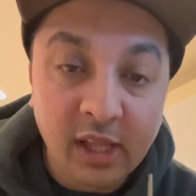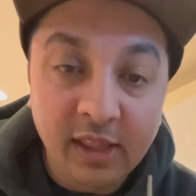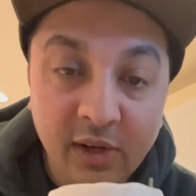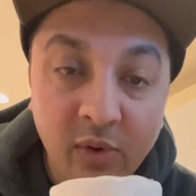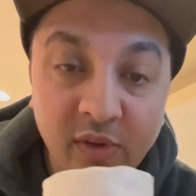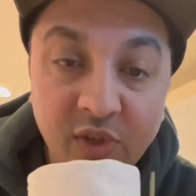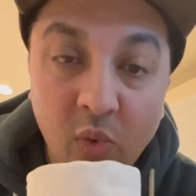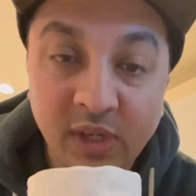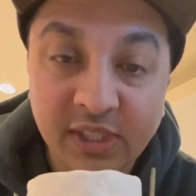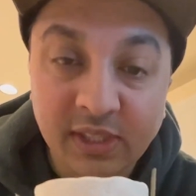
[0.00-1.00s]
They don't score
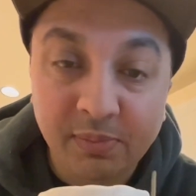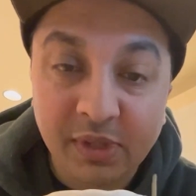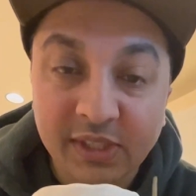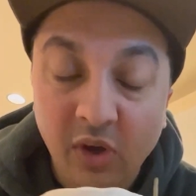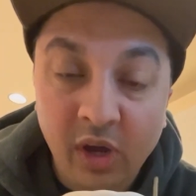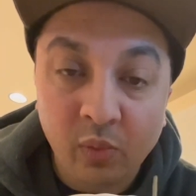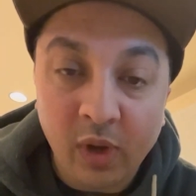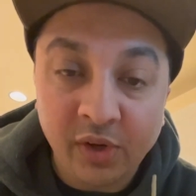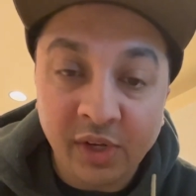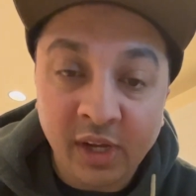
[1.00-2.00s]
and slip this on
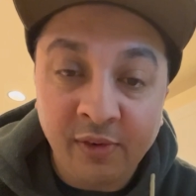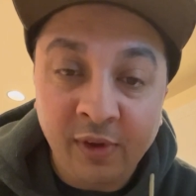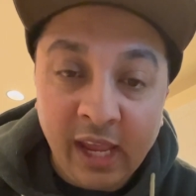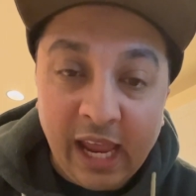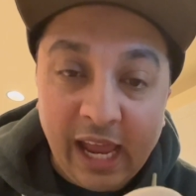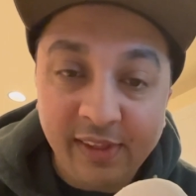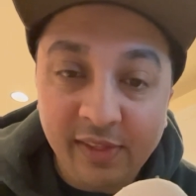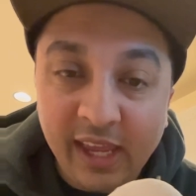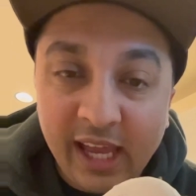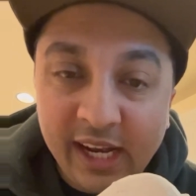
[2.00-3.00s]
well enough. And then
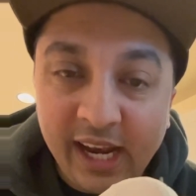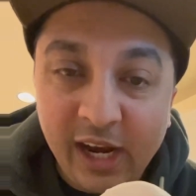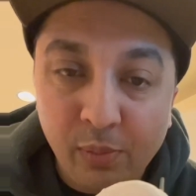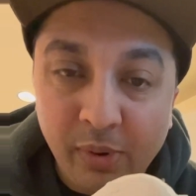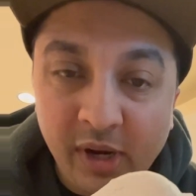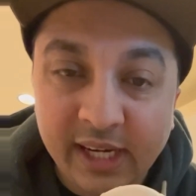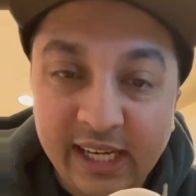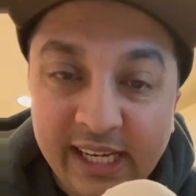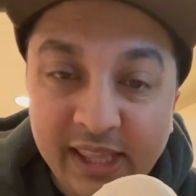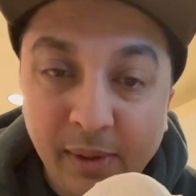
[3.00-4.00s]
they had an air pocket
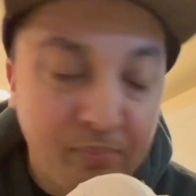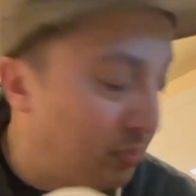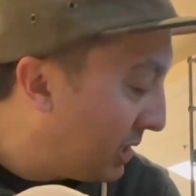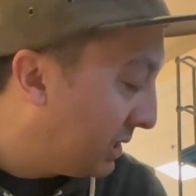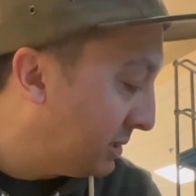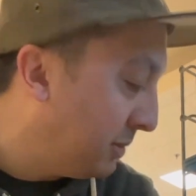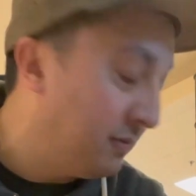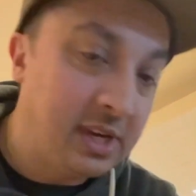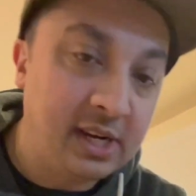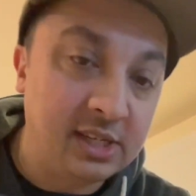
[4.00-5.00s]
in the bottom of
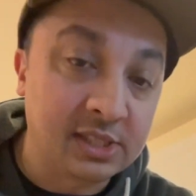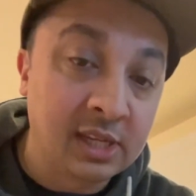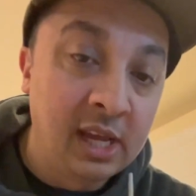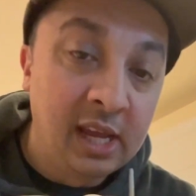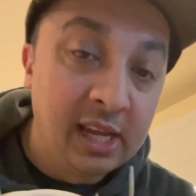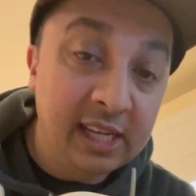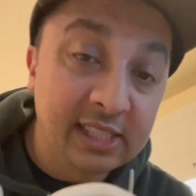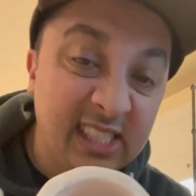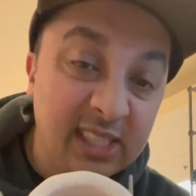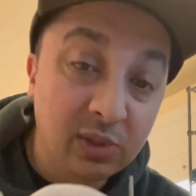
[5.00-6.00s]
theirs. It's
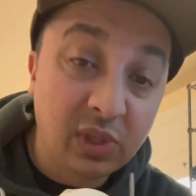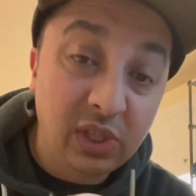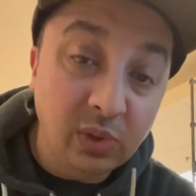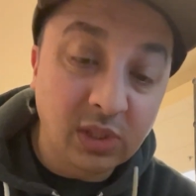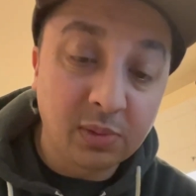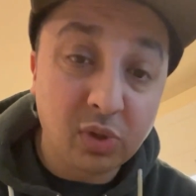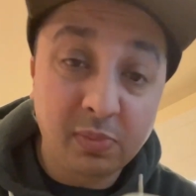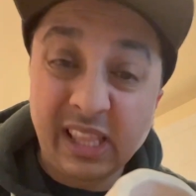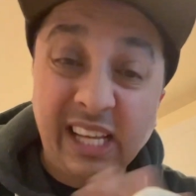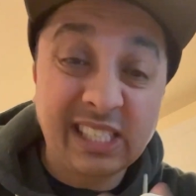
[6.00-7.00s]
still usable,
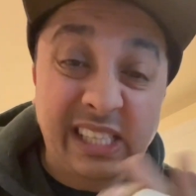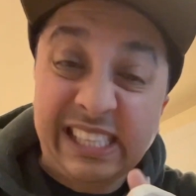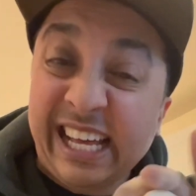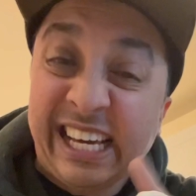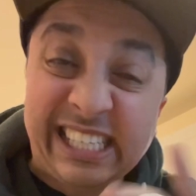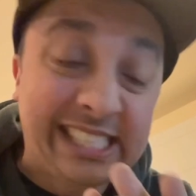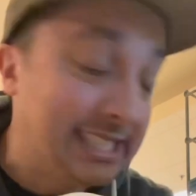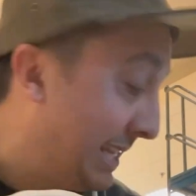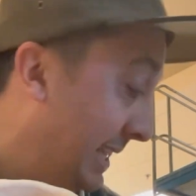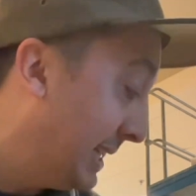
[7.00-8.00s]
but that's a lot of
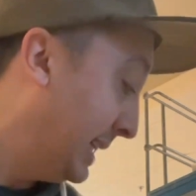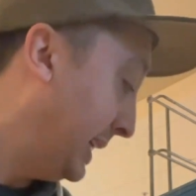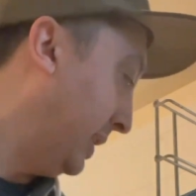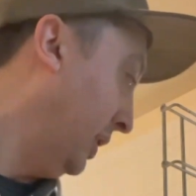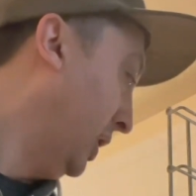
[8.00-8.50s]
sanding.